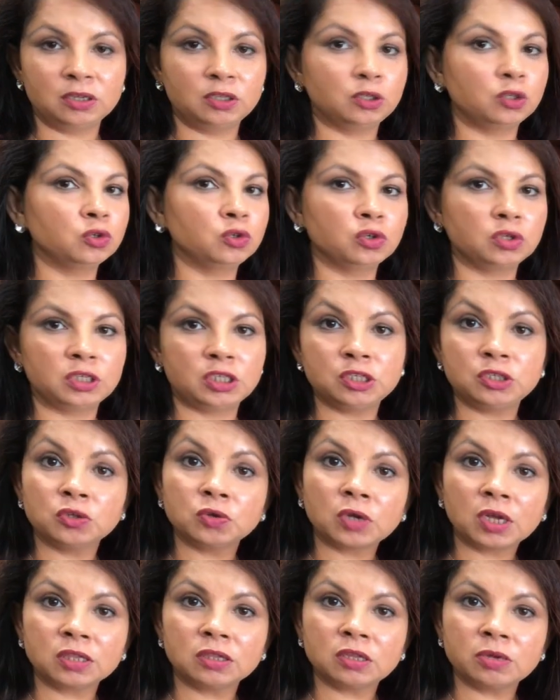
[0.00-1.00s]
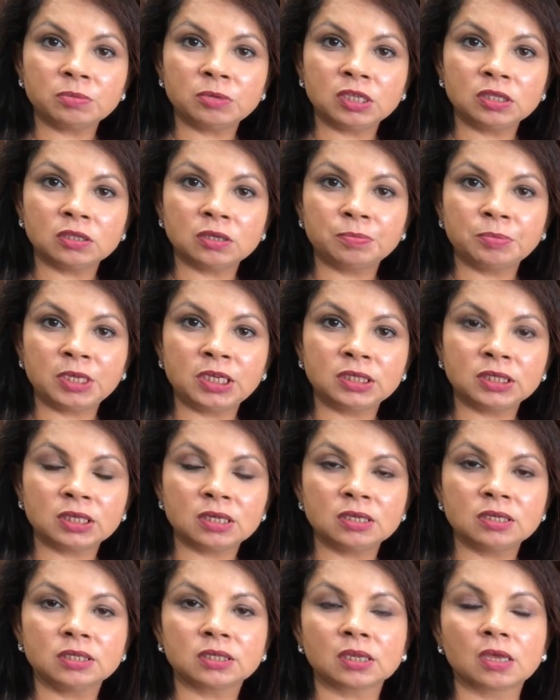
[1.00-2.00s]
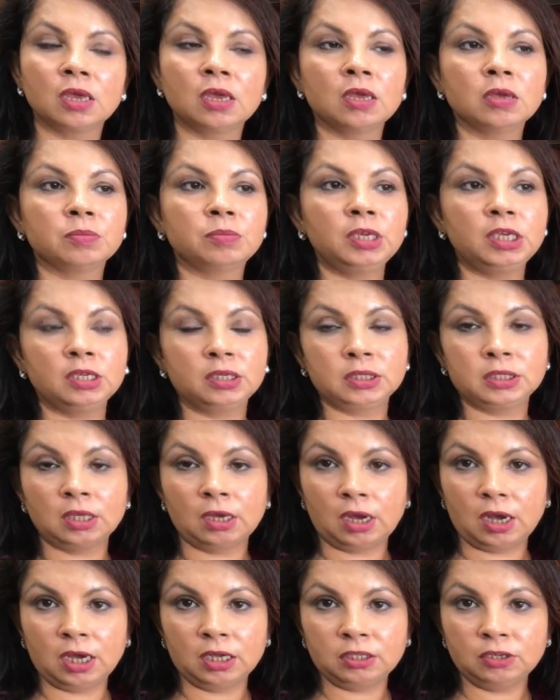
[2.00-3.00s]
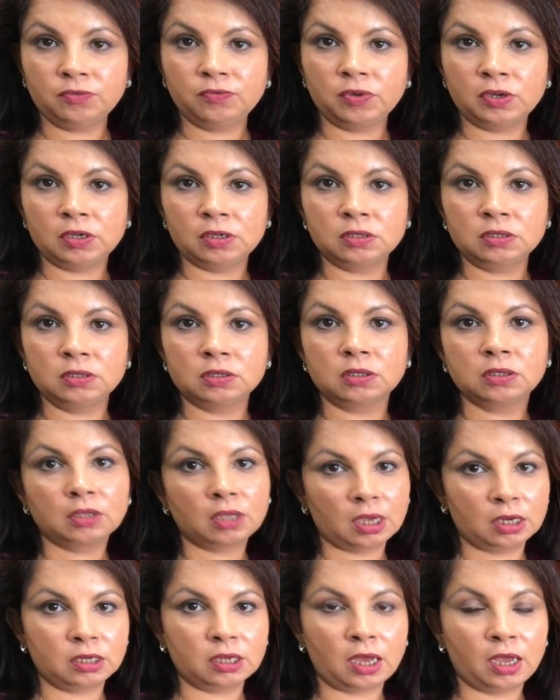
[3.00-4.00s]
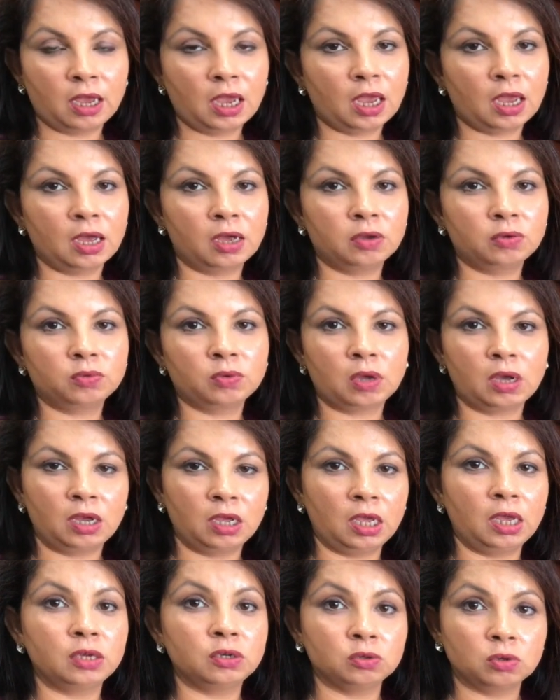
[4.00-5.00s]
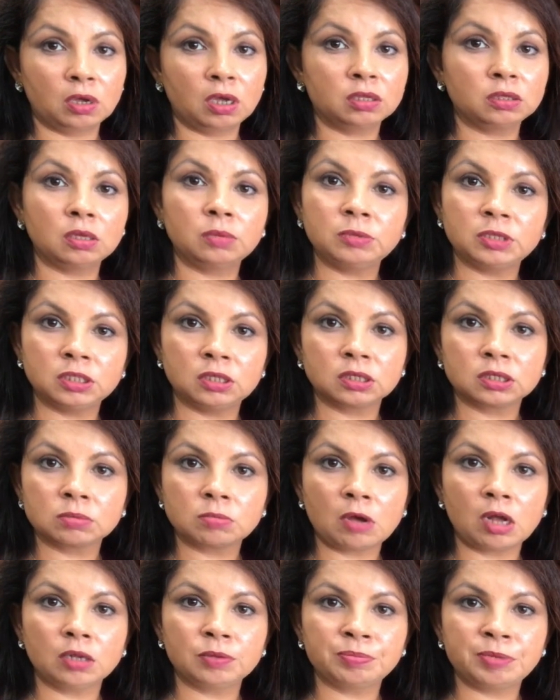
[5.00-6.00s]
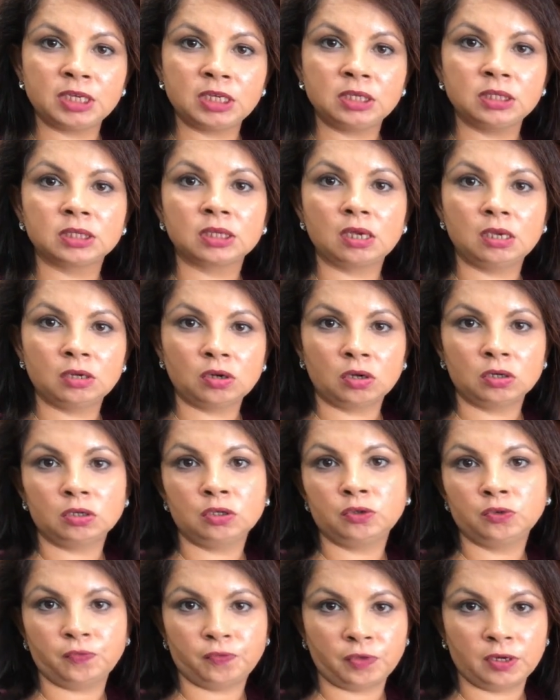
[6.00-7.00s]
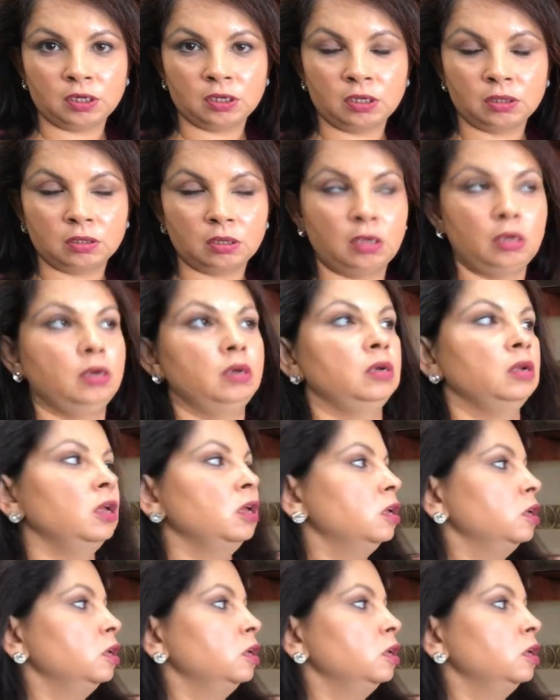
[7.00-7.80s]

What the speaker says: You don't need to cut them in the pieces, because the other one that I had to cut them in the small piece in order to fit in here.